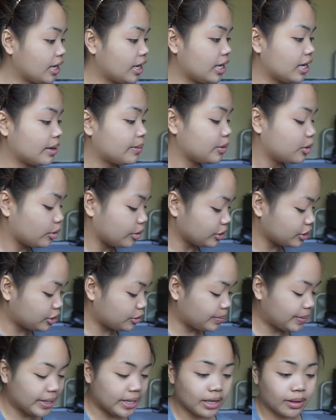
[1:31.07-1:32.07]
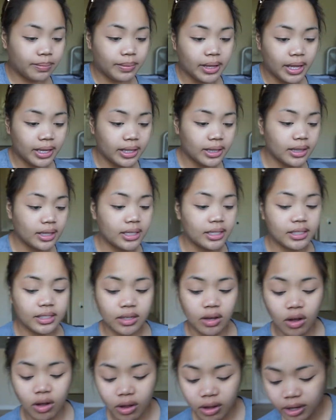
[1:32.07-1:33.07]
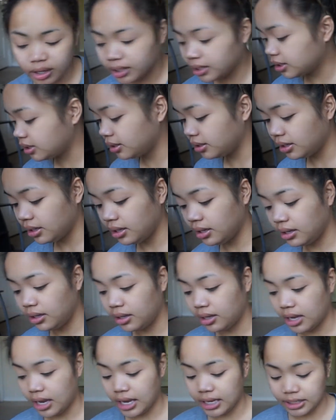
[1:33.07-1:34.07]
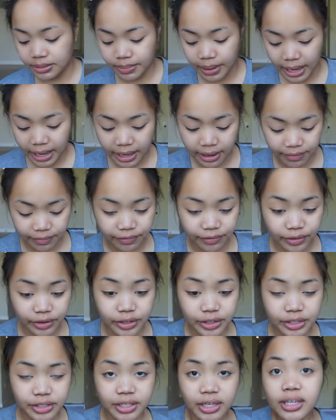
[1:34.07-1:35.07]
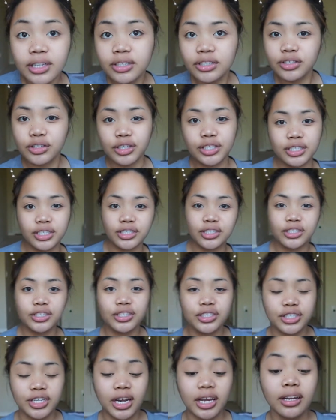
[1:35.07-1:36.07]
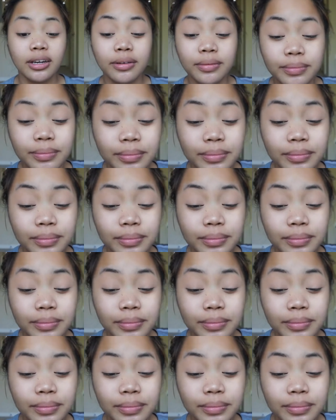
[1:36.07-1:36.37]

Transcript: And I'm going to be applying this on as my first transition shade.